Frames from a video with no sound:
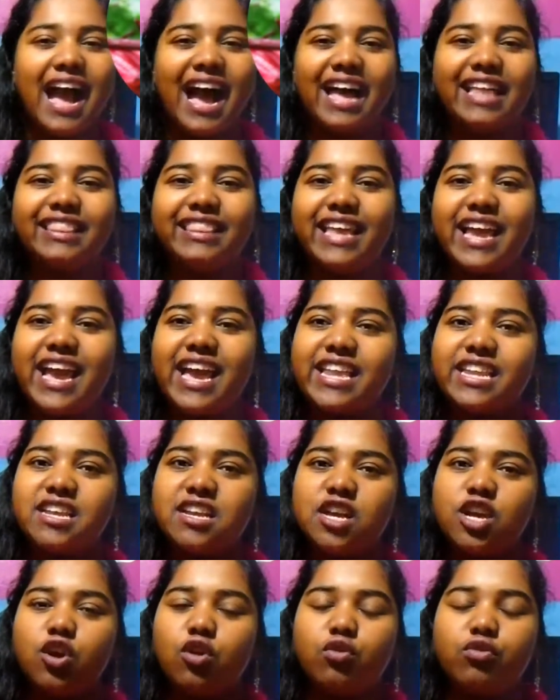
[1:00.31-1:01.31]
and
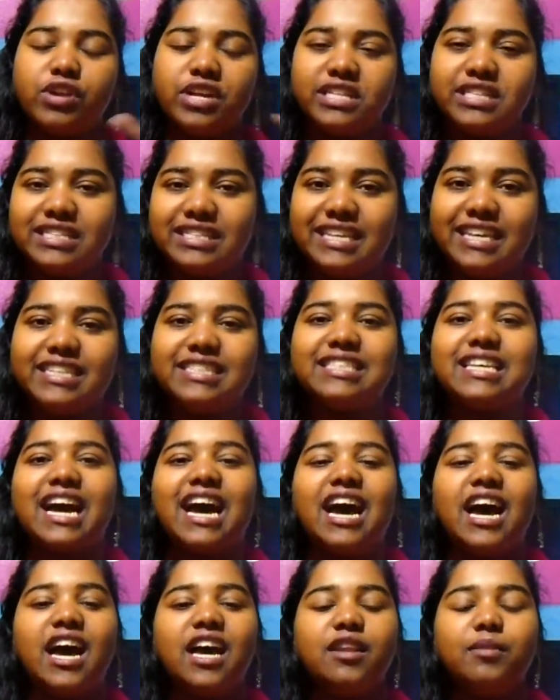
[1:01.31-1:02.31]
then rinse it,
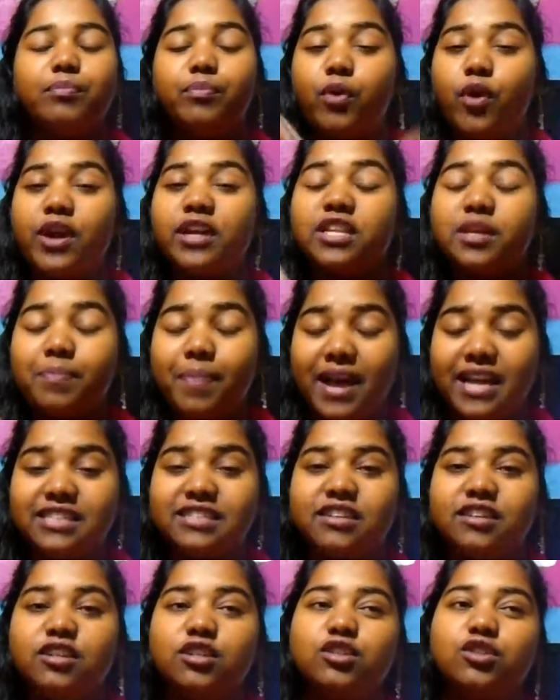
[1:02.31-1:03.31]
and boil the
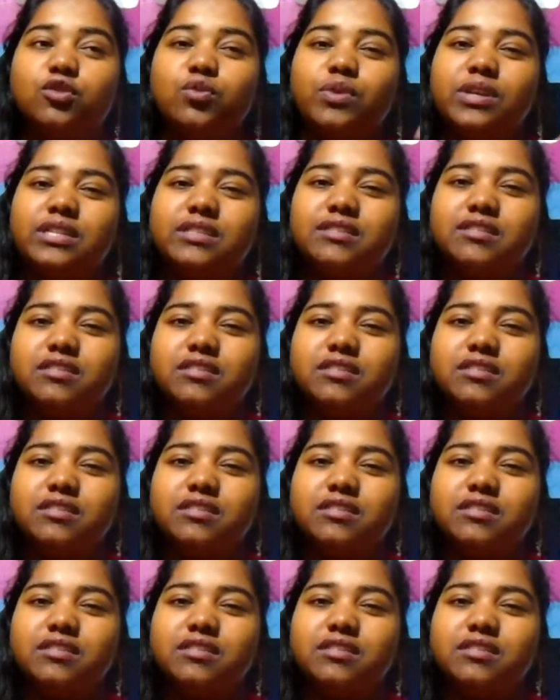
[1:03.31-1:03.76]
petals with